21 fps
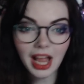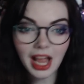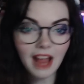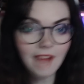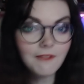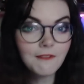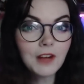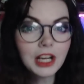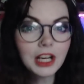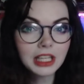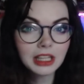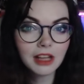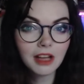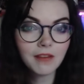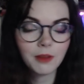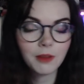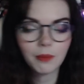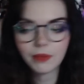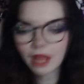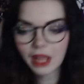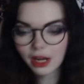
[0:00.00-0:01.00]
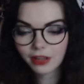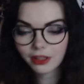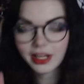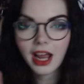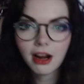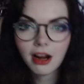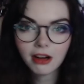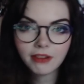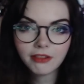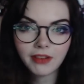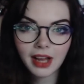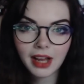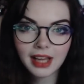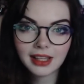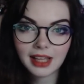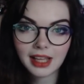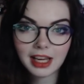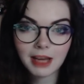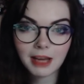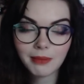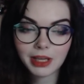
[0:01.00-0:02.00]
I fucking love them. They are terrifying.
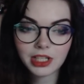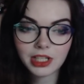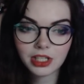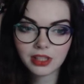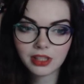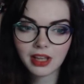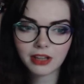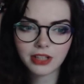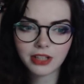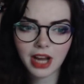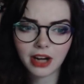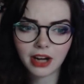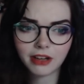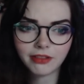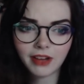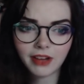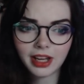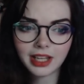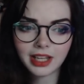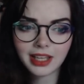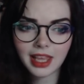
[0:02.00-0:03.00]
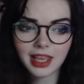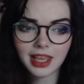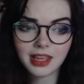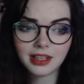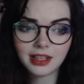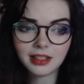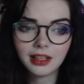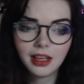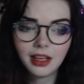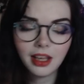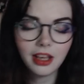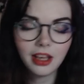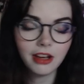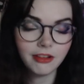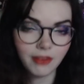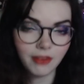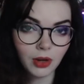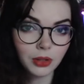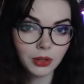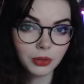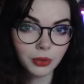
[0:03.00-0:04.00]
Like I mentioned, they're terrifying in
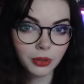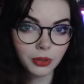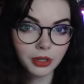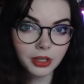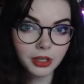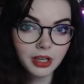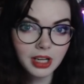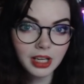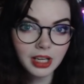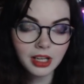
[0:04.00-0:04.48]
Fallen Order.